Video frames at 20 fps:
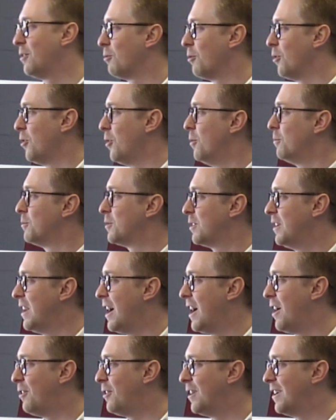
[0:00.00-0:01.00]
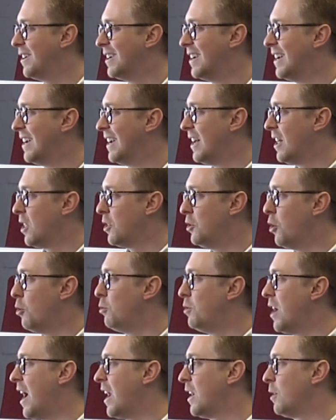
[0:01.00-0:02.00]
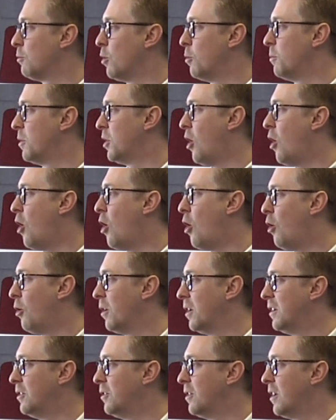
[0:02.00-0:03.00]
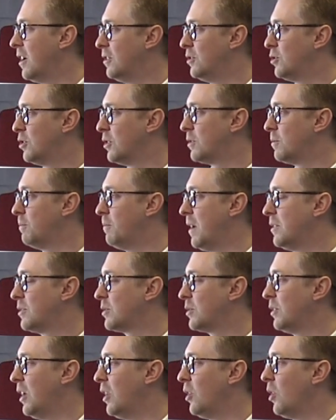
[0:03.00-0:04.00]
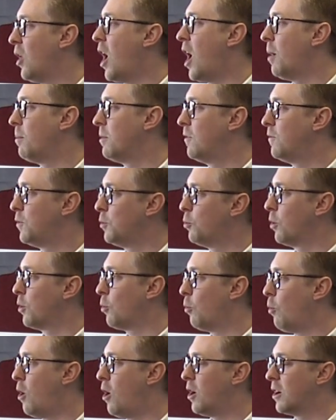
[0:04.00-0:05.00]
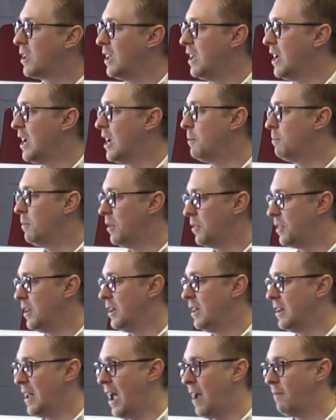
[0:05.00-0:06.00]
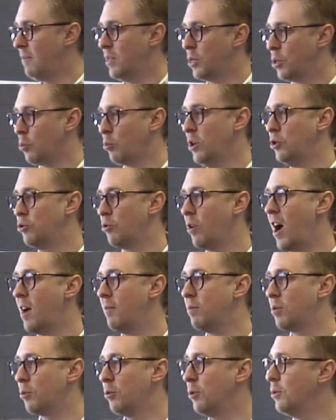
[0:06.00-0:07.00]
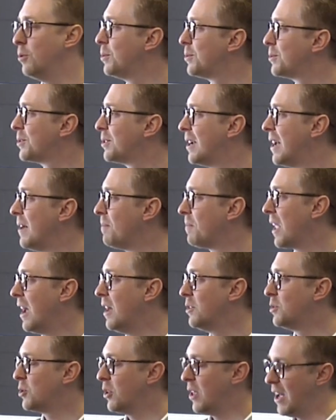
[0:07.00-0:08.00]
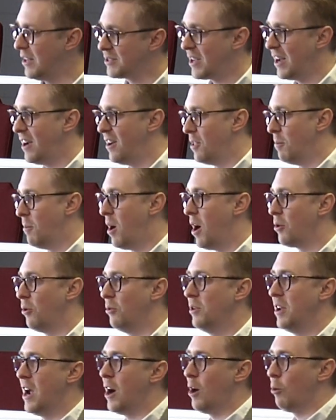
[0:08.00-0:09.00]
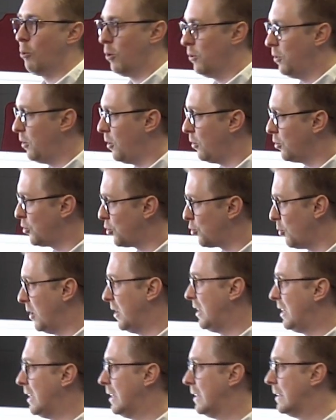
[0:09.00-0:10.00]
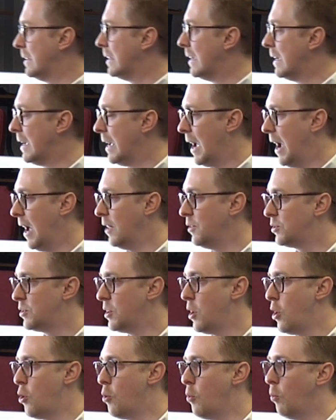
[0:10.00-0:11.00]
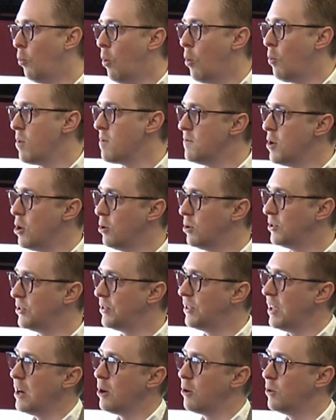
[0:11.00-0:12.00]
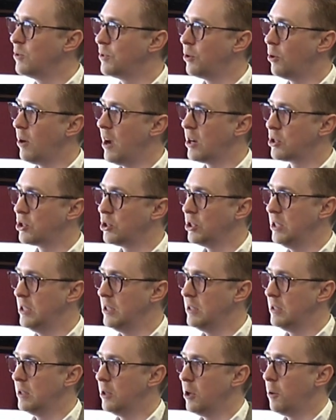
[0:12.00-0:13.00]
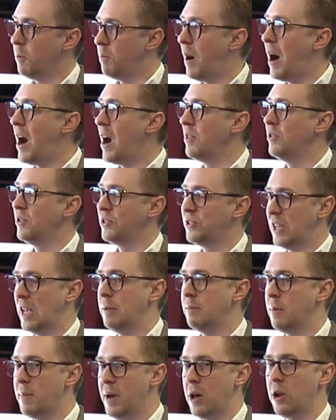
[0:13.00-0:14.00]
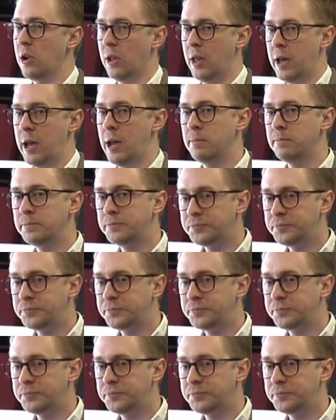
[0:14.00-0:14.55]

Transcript: room to now no dining room at all, and just basically a lobby if you want to walk in, but then having 3 drive-throughs. And so that's kind of the model now where they're shrinking. And so what we've noticed there is they're buying the same amount of land.